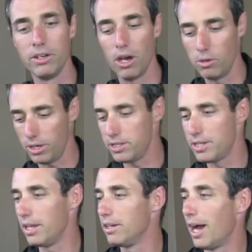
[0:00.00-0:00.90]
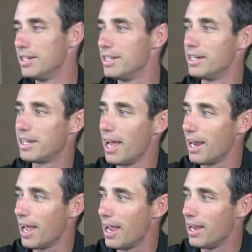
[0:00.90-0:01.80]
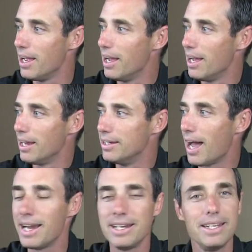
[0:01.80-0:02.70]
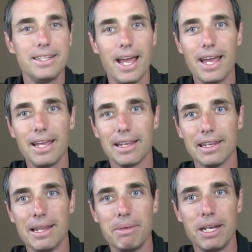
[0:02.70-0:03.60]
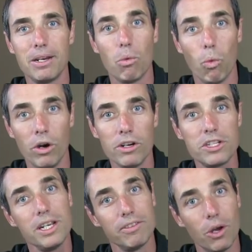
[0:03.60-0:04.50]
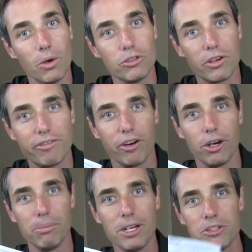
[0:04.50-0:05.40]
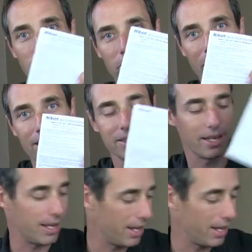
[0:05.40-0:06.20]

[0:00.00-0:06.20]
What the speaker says: note is that I did get a 90-day limited warranty, even though it was refurbished. So that is a